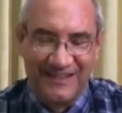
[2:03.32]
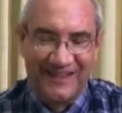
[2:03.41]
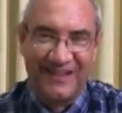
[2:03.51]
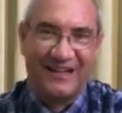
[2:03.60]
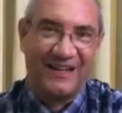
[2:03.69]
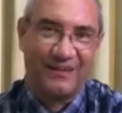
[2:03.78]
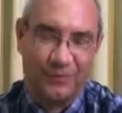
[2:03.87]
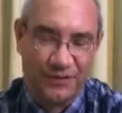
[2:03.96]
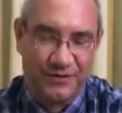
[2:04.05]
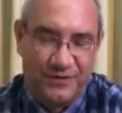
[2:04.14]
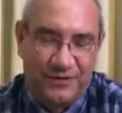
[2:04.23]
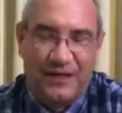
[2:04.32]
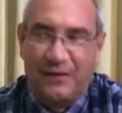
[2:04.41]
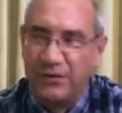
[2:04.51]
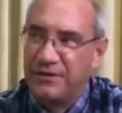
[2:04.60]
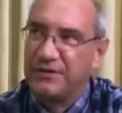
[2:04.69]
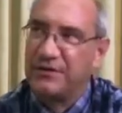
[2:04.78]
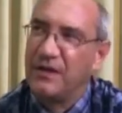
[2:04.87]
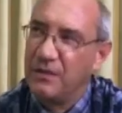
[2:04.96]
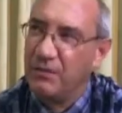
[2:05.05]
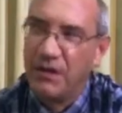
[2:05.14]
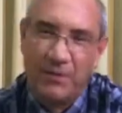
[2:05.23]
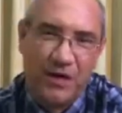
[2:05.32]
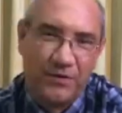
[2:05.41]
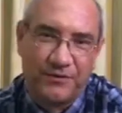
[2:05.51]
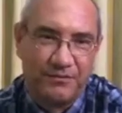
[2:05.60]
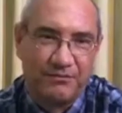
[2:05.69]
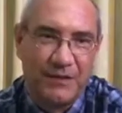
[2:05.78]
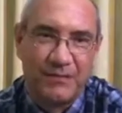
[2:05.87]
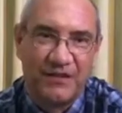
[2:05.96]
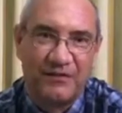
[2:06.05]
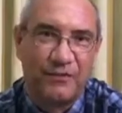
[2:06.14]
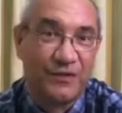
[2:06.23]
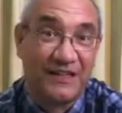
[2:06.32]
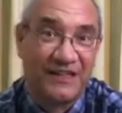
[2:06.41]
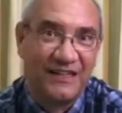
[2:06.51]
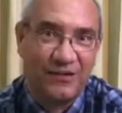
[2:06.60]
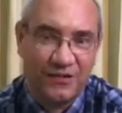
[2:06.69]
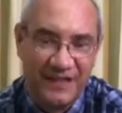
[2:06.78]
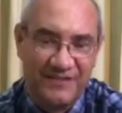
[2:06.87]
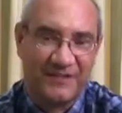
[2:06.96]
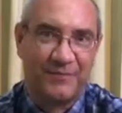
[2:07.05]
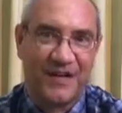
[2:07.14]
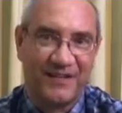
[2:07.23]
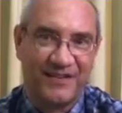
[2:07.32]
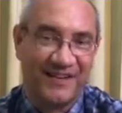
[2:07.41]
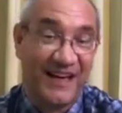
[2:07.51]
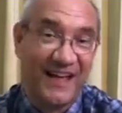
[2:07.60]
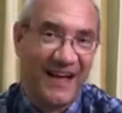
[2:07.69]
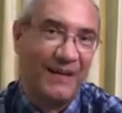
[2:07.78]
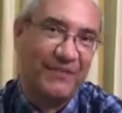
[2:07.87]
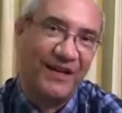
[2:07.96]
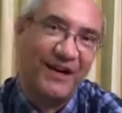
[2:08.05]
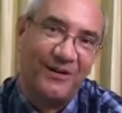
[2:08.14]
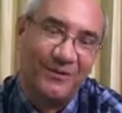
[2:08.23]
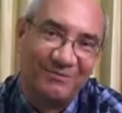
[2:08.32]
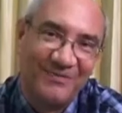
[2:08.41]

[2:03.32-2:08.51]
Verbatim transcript: I was I was um, about maybe 40 kilo less than I, than I am now.